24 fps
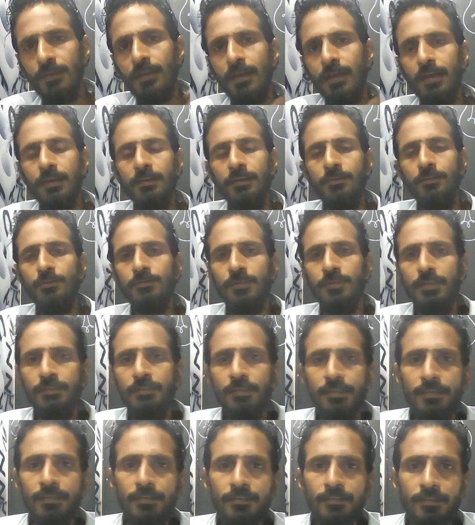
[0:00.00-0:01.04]
Well, I do
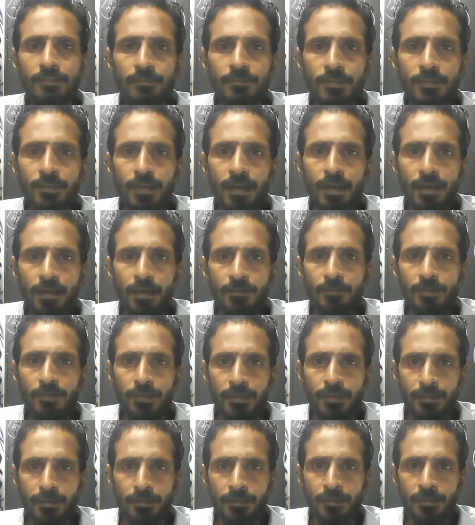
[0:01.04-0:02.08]
think that he's a very
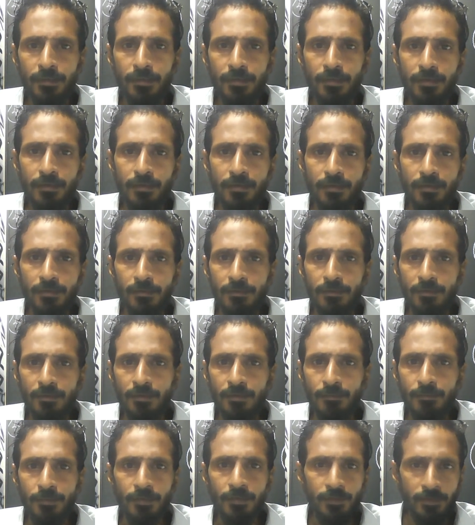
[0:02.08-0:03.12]
hardworking
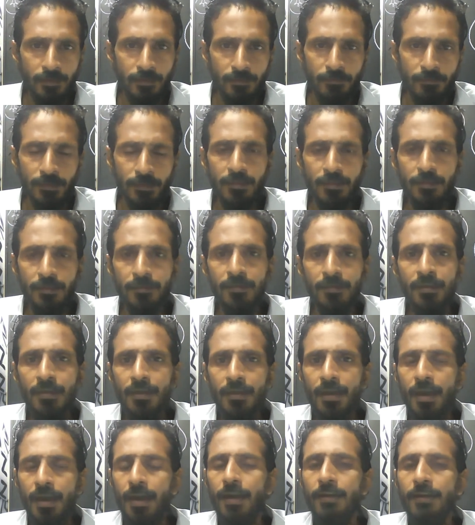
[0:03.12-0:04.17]
person, but then
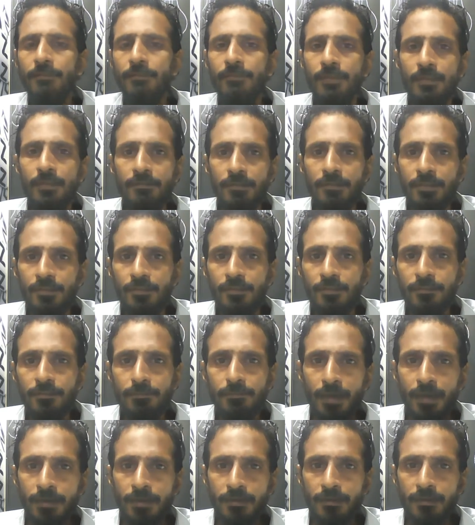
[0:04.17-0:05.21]
hard work without
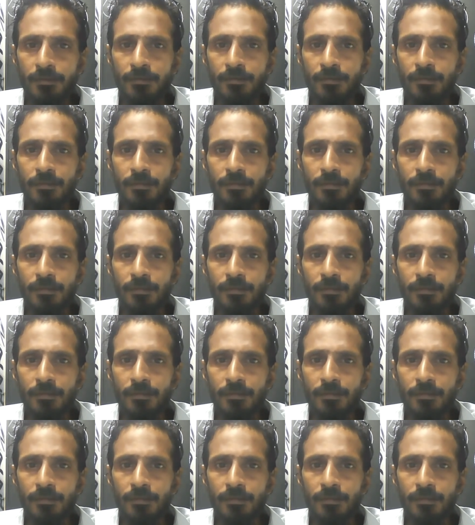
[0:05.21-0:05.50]
smartness